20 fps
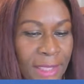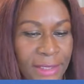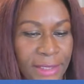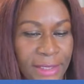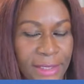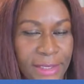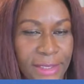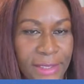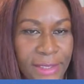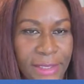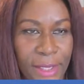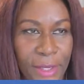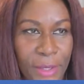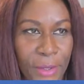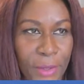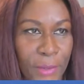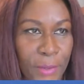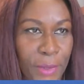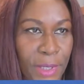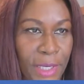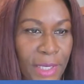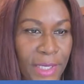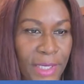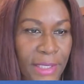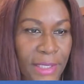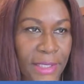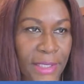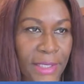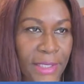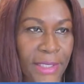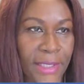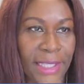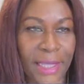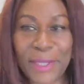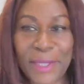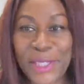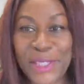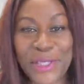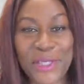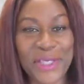so let
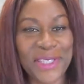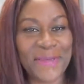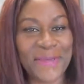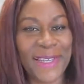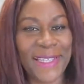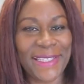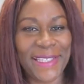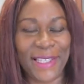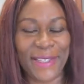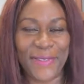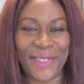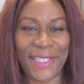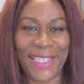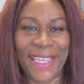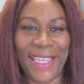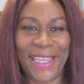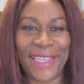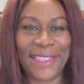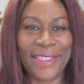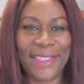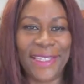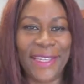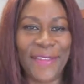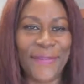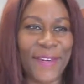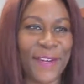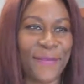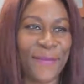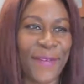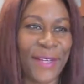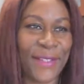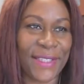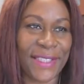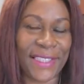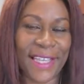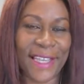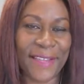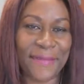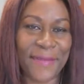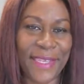me introduce myself again. Ifeoma
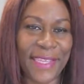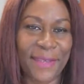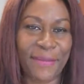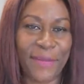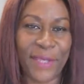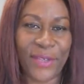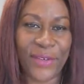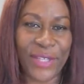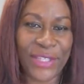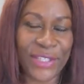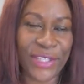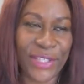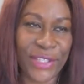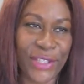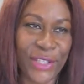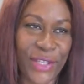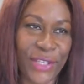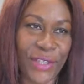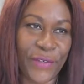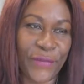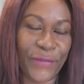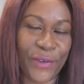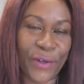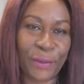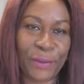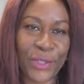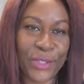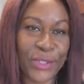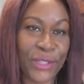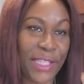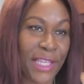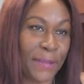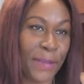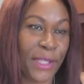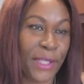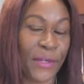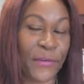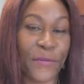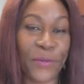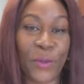Odunlami, immigration attorney from the Odunlami
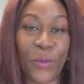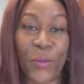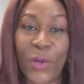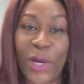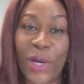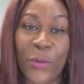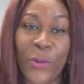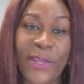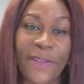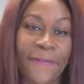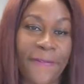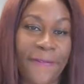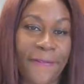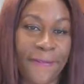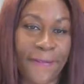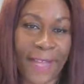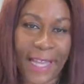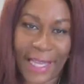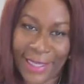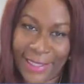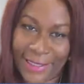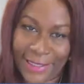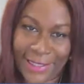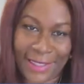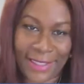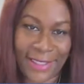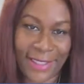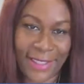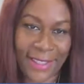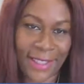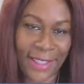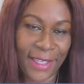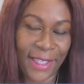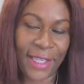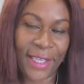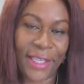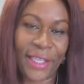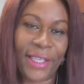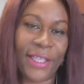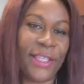Law Firm, where we fight
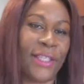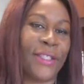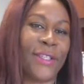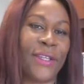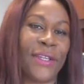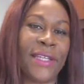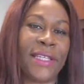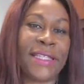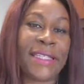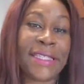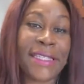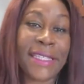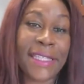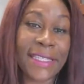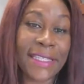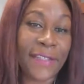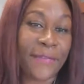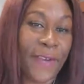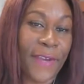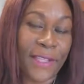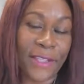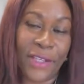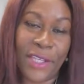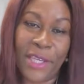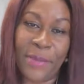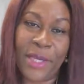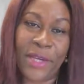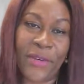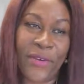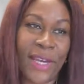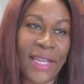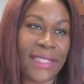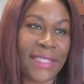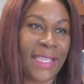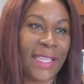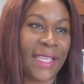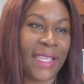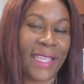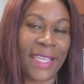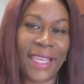to assist fellow immigrants
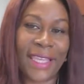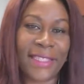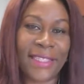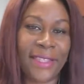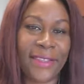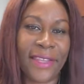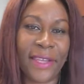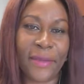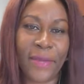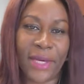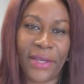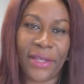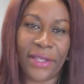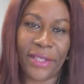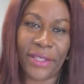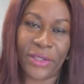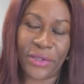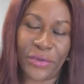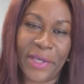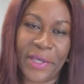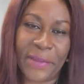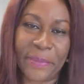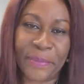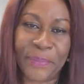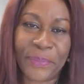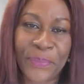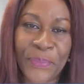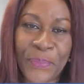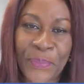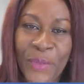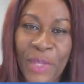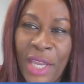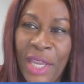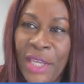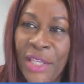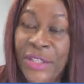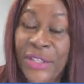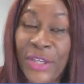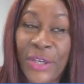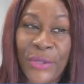in getting the American dream.
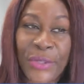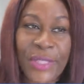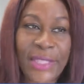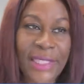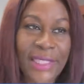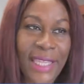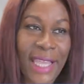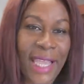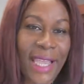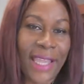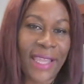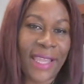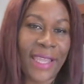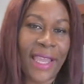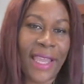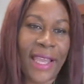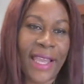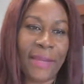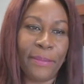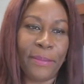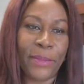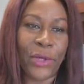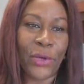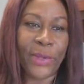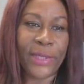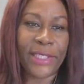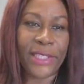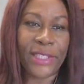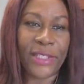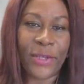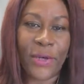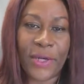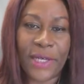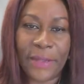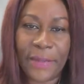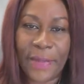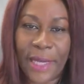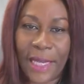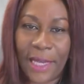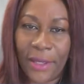So today I am going to talk
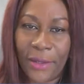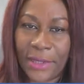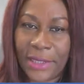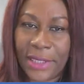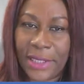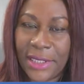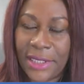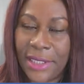about